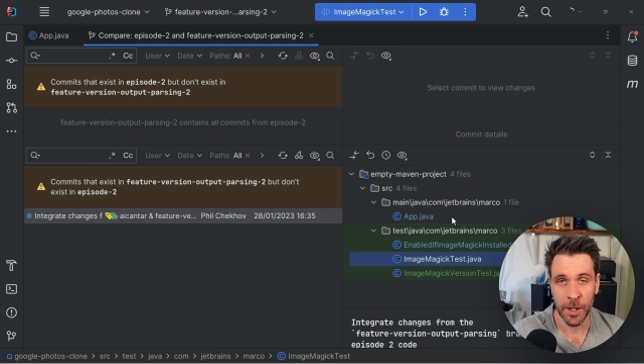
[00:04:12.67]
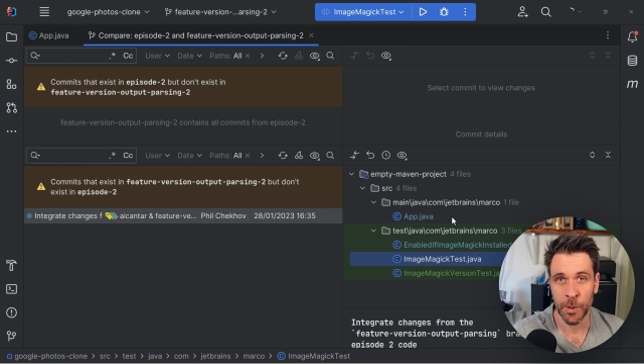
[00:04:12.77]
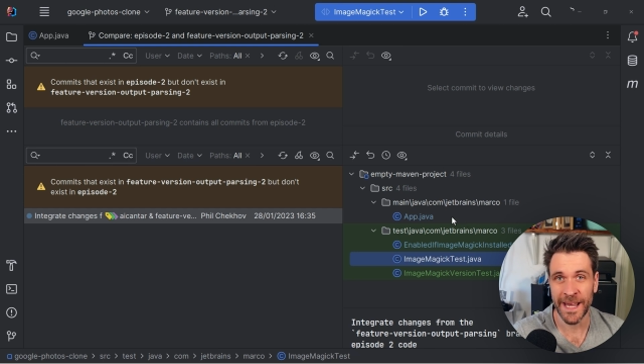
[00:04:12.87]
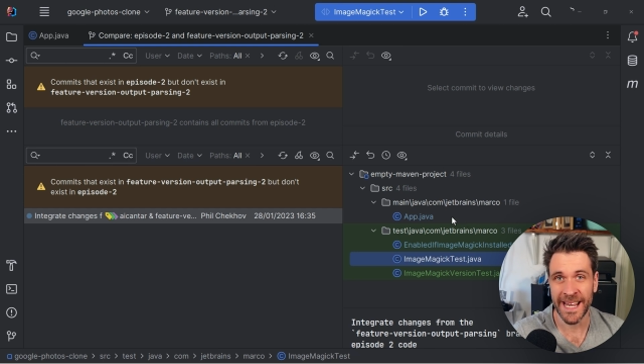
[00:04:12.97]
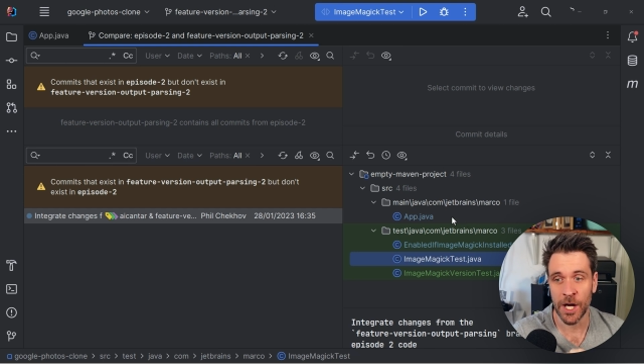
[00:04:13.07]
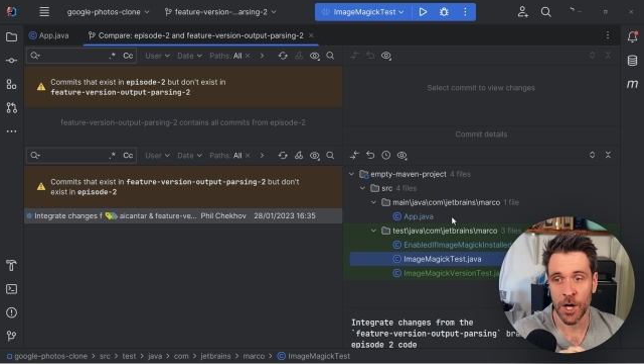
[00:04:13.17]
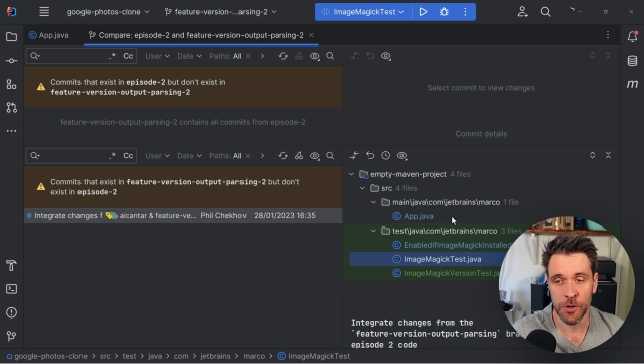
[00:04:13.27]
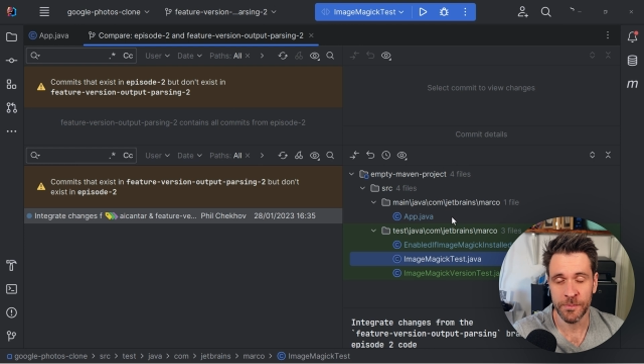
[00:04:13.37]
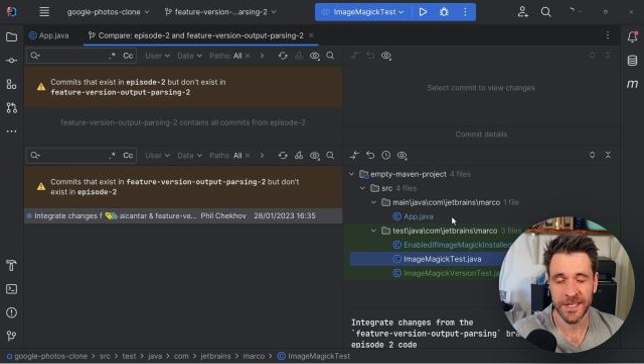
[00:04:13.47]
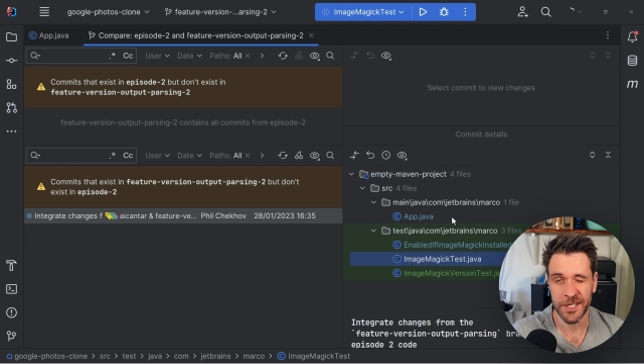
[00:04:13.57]
quick
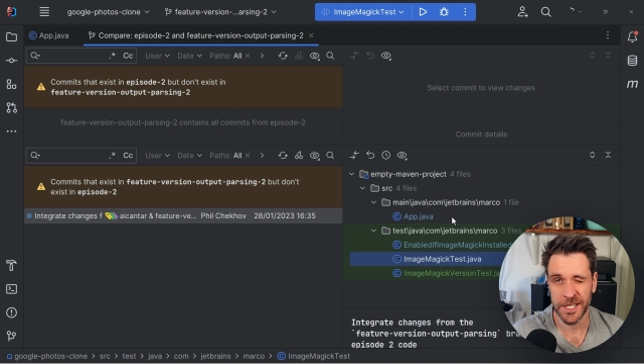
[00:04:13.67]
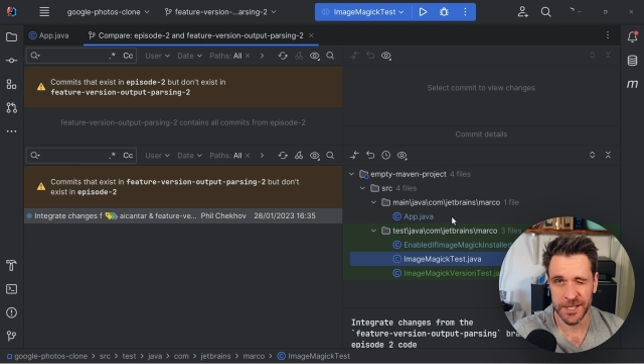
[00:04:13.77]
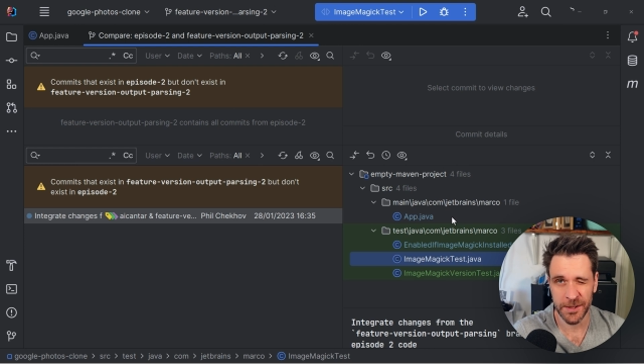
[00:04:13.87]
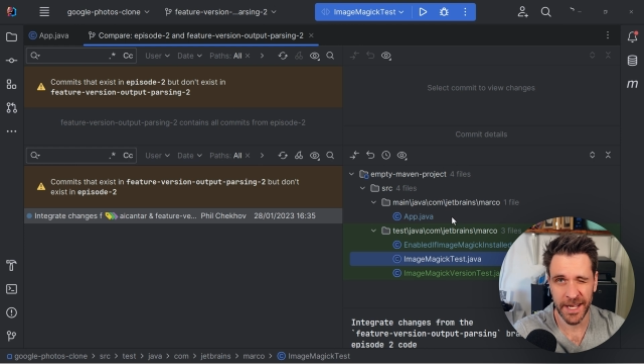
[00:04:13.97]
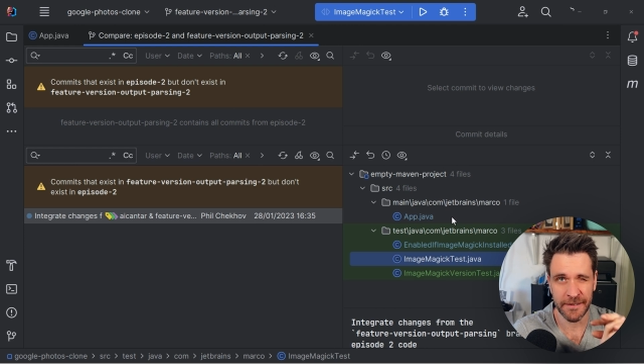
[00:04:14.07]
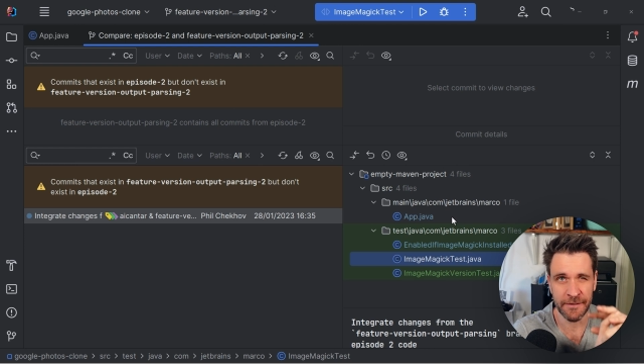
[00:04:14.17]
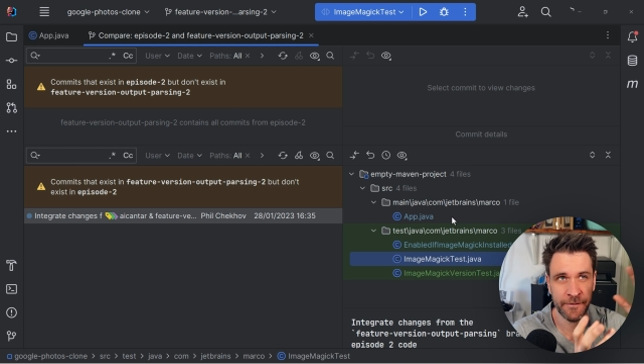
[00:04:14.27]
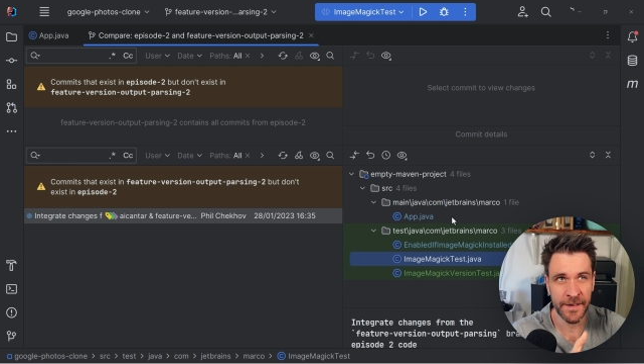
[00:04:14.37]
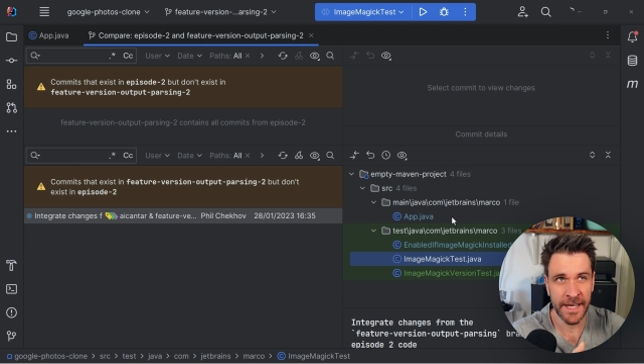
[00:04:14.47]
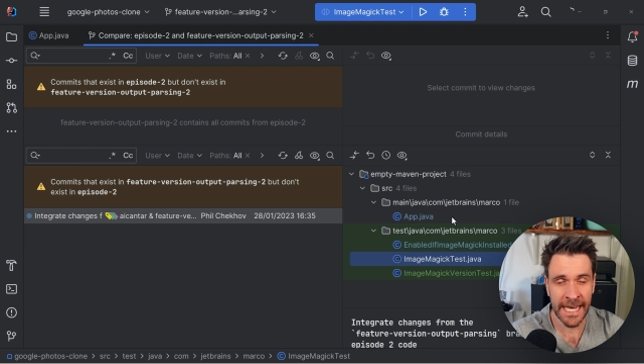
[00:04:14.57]
open just to get a
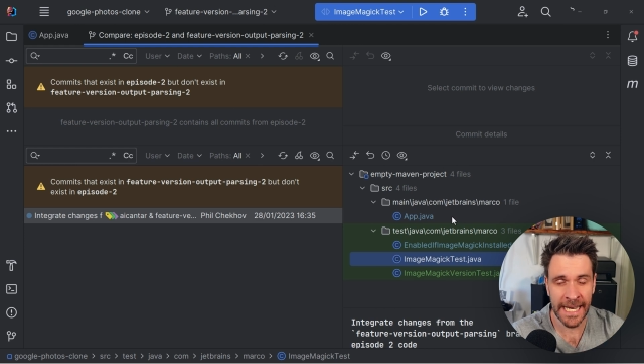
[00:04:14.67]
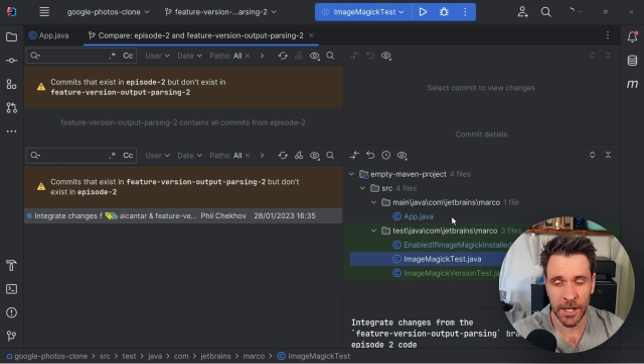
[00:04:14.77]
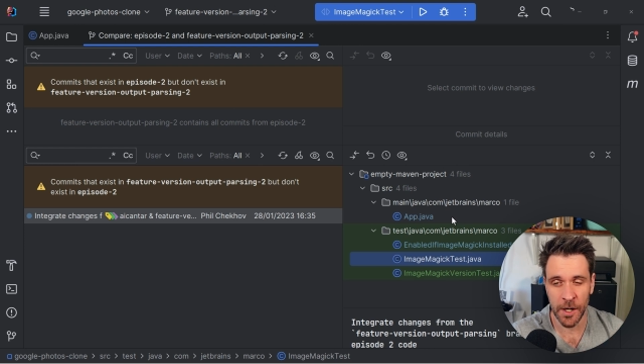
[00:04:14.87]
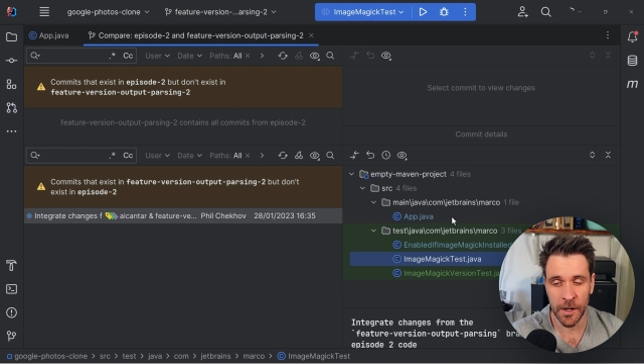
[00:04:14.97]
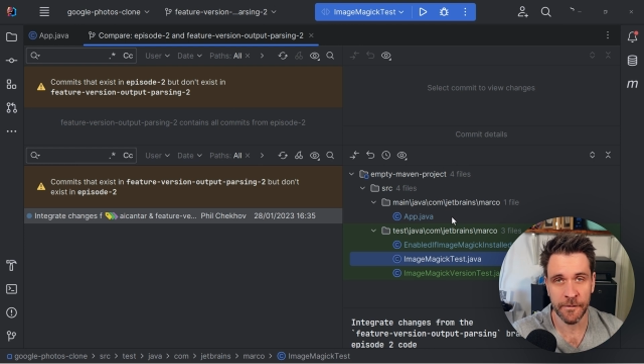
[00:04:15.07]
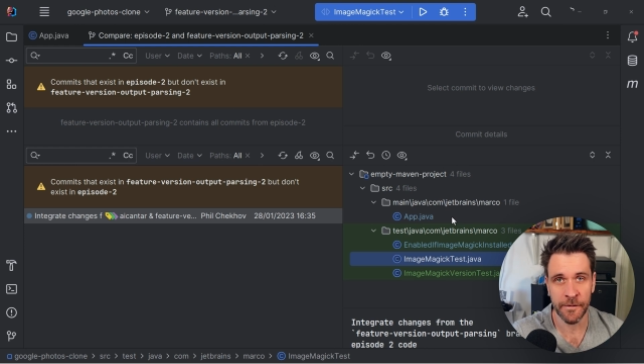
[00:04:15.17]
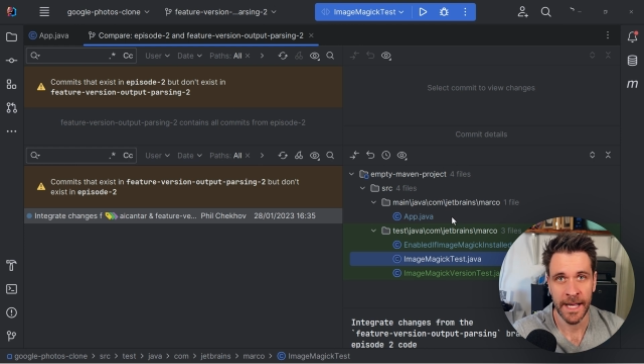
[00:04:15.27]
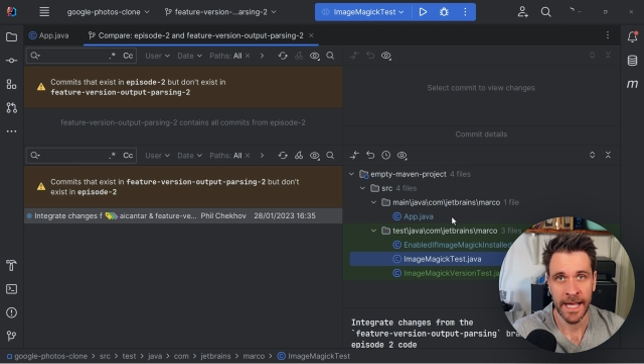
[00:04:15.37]
feeling of,